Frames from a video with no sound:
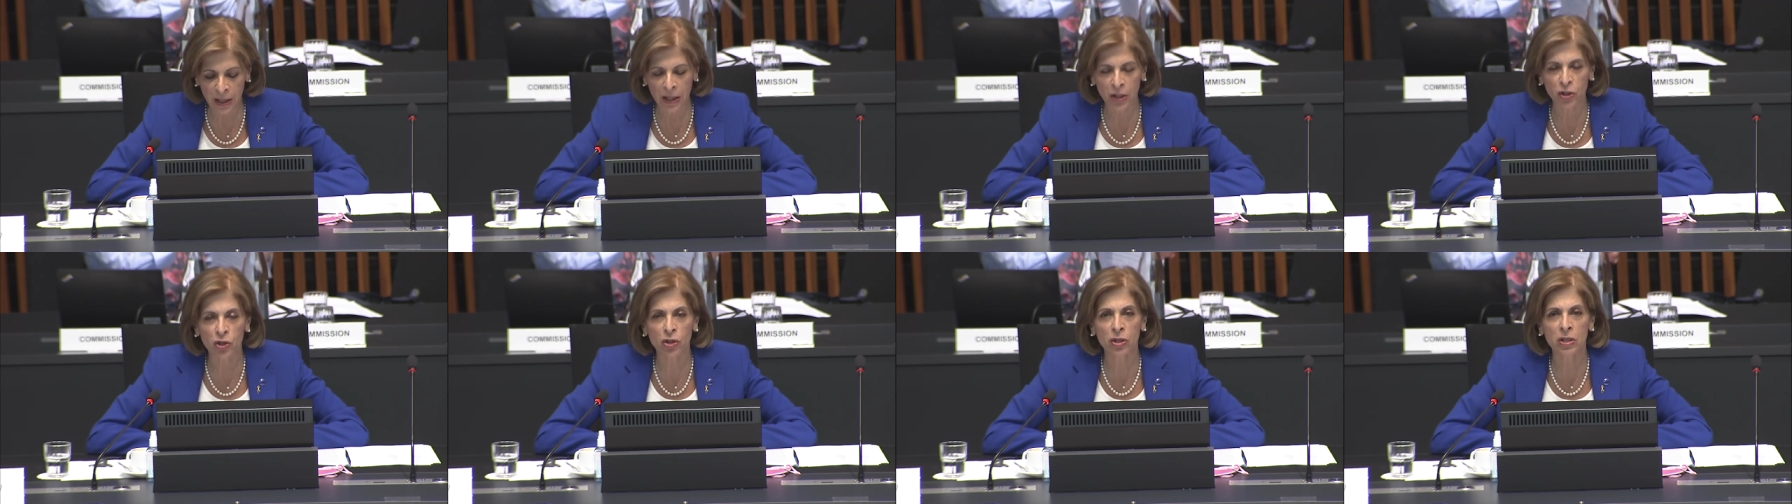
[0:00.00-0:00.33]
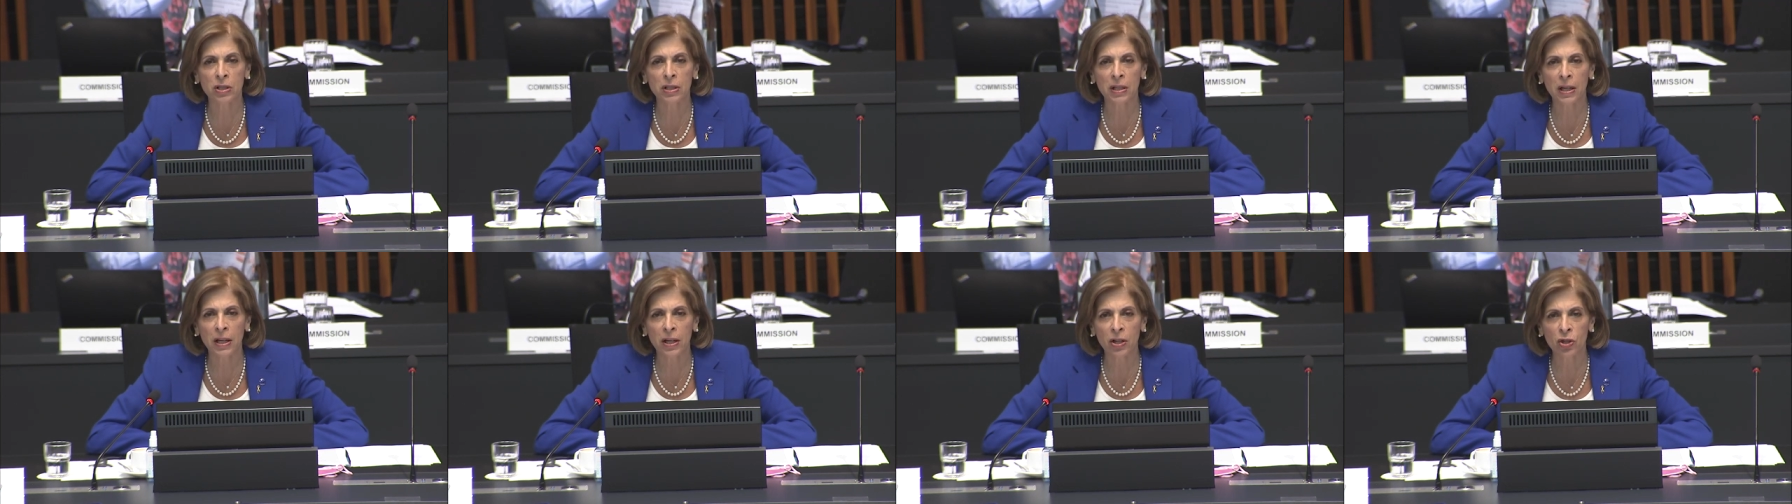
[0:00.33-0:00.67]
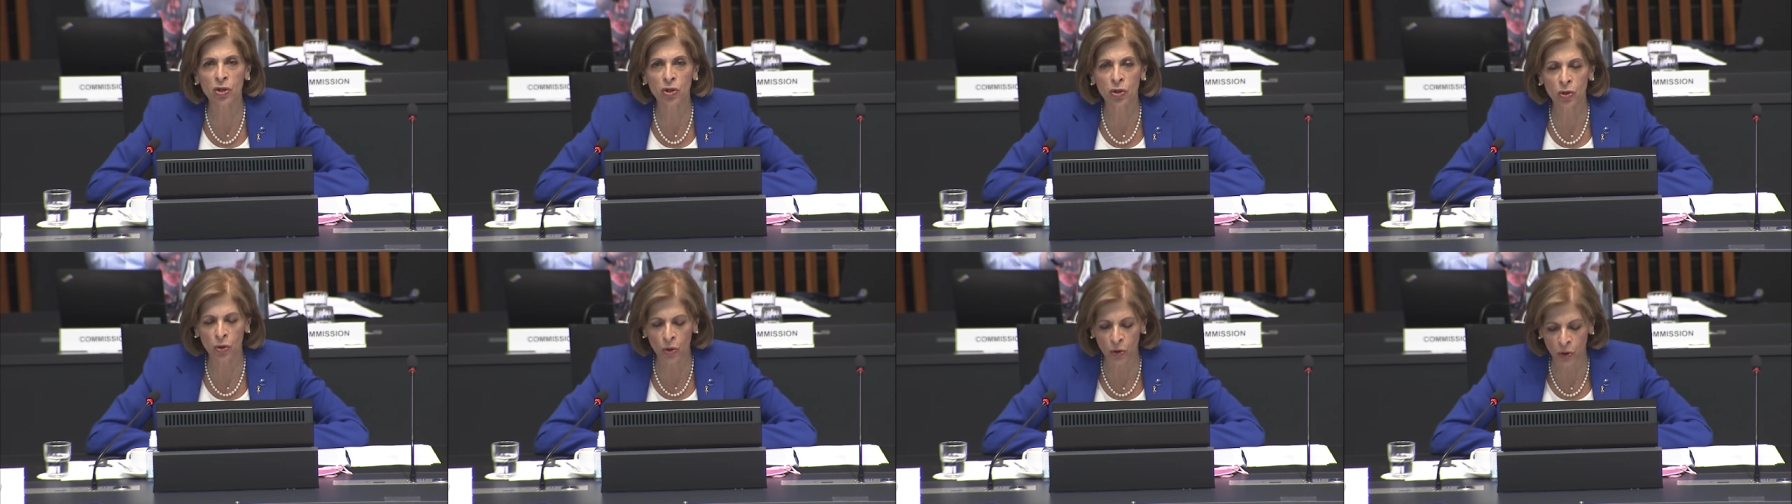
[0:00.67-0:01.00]

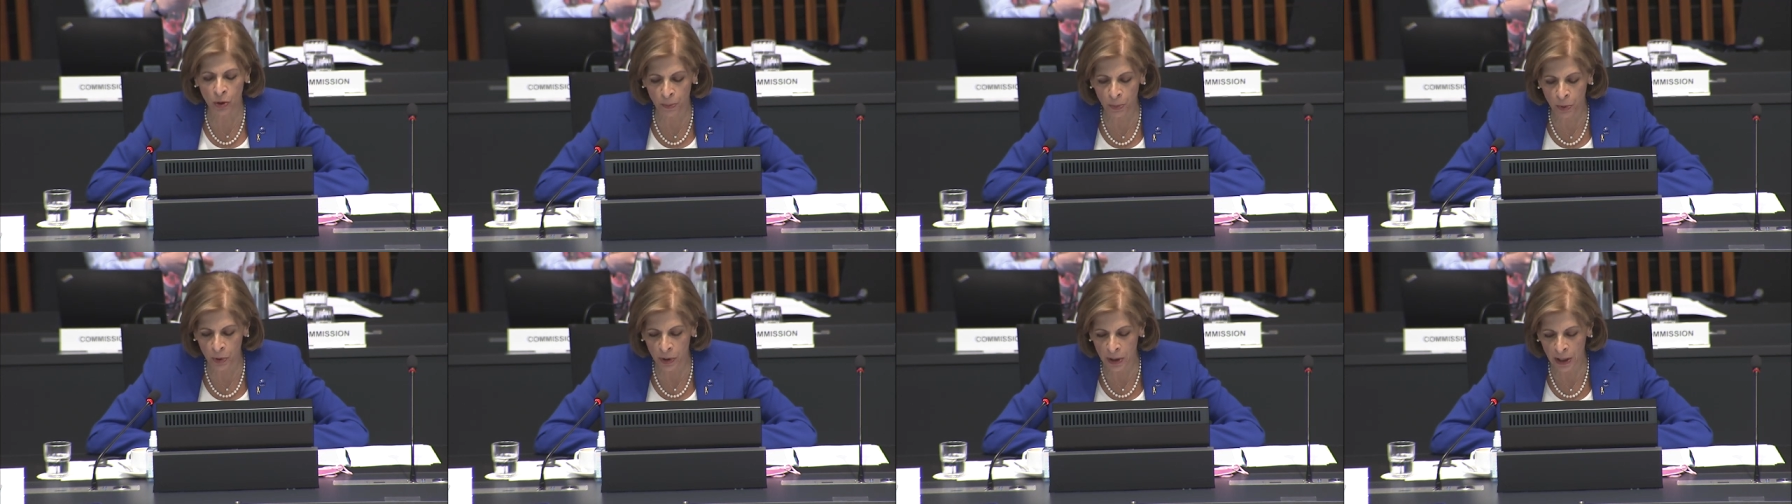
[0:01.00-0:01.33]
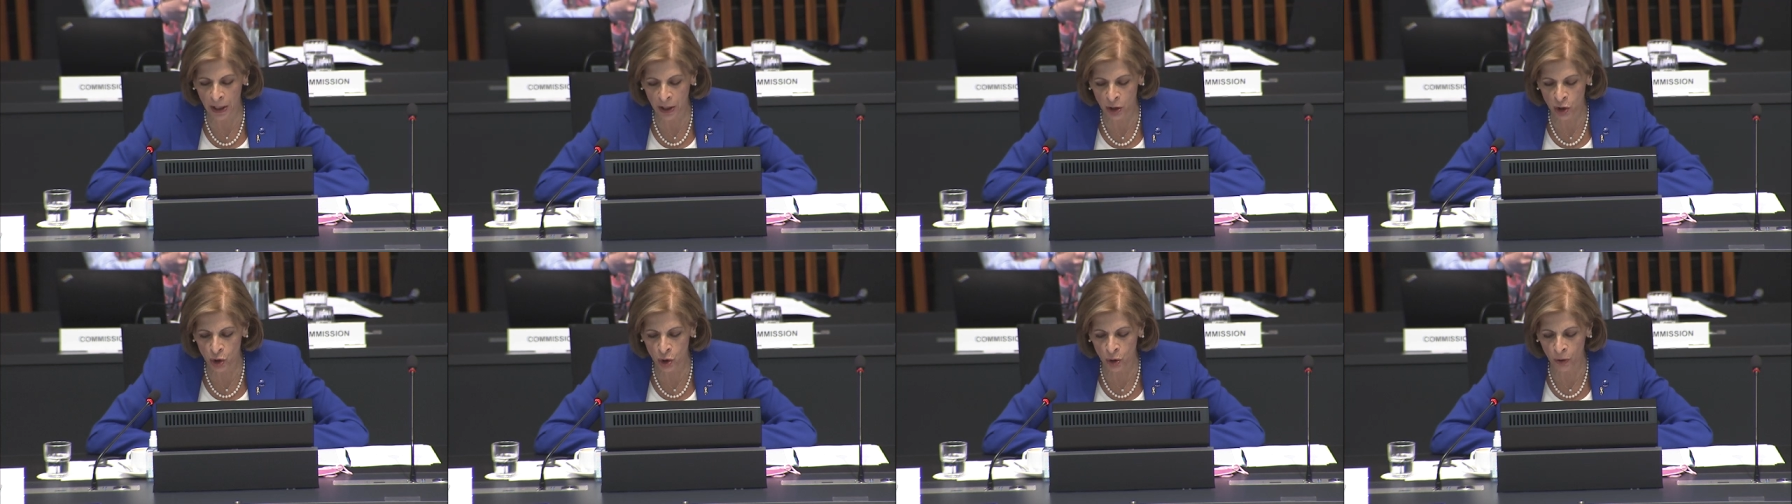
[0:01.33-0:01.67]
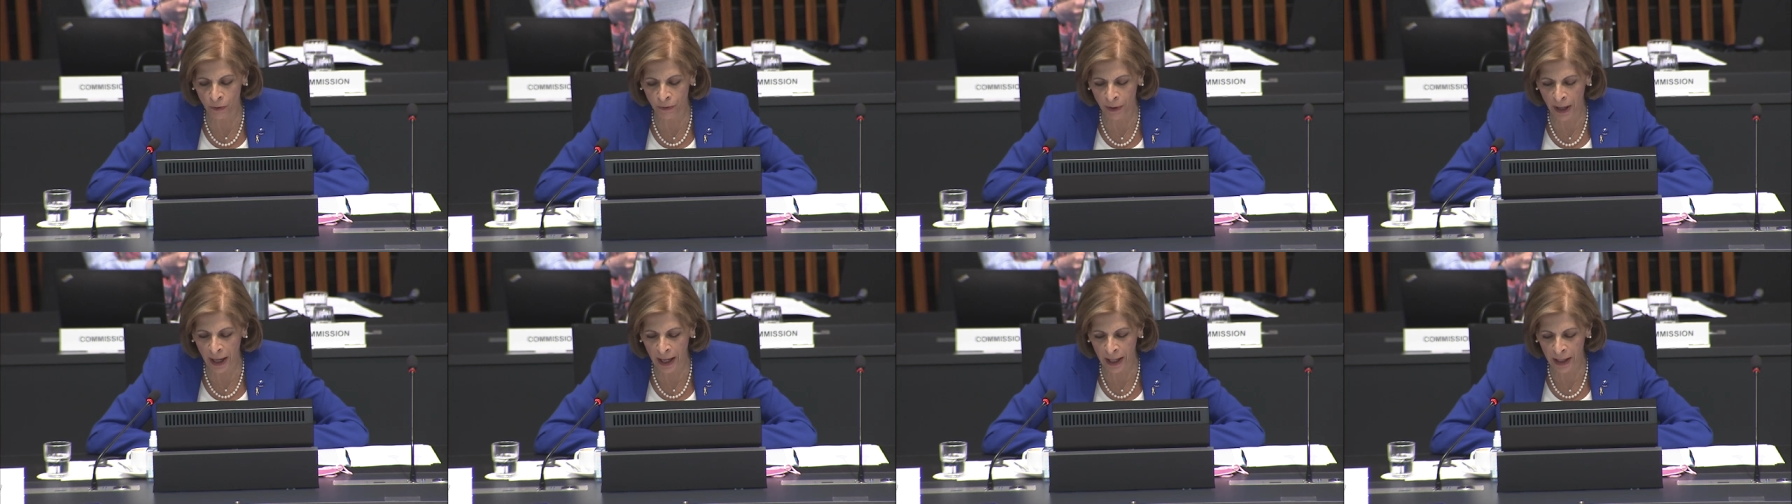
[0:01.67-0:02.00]
legislation on the protection
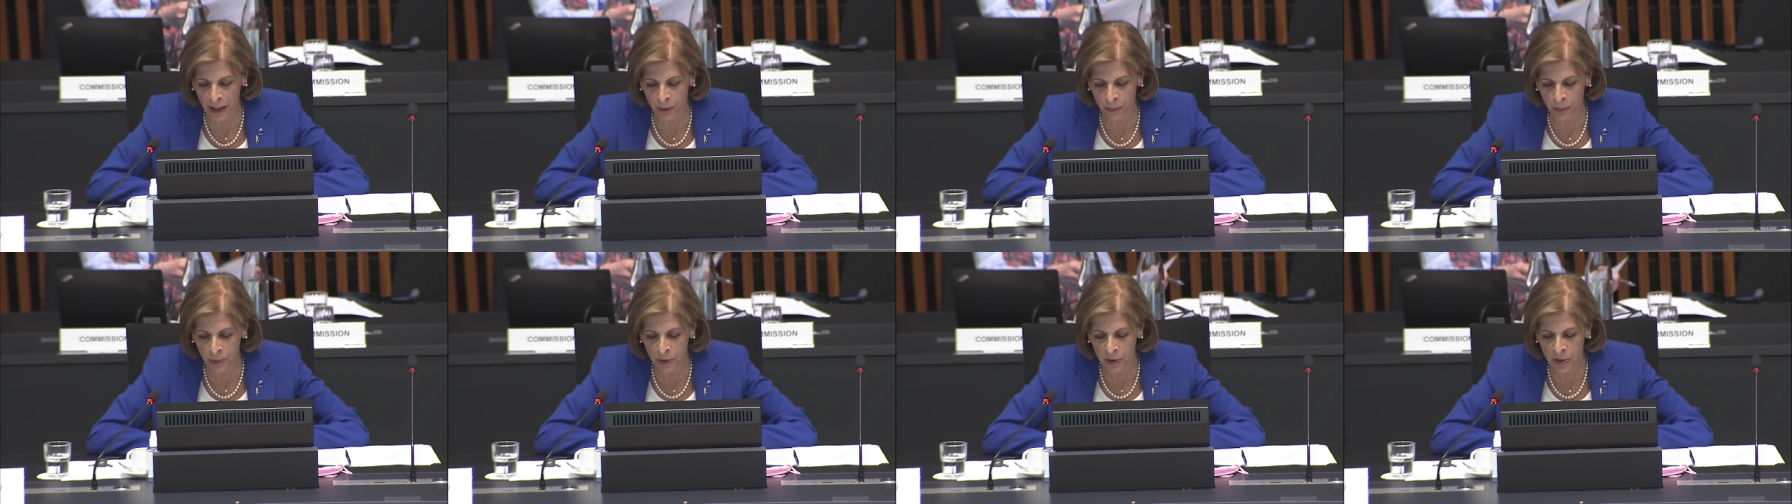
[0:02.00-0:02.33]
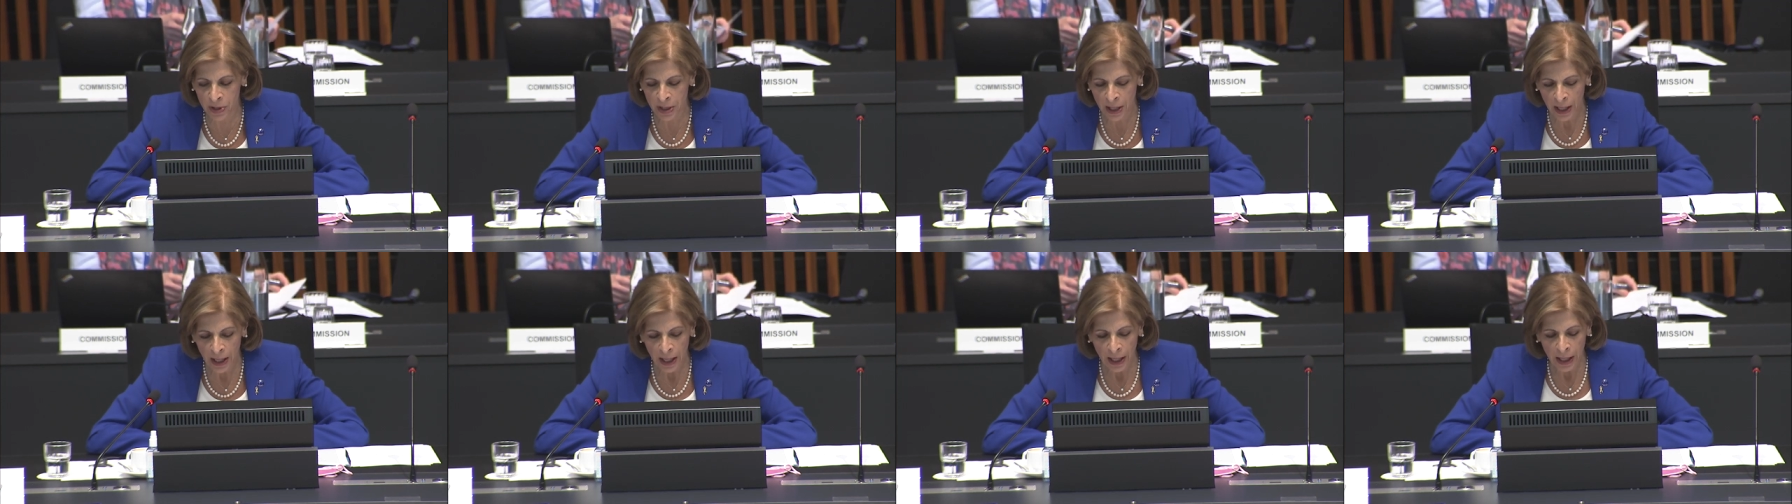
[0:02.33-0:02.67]
of animals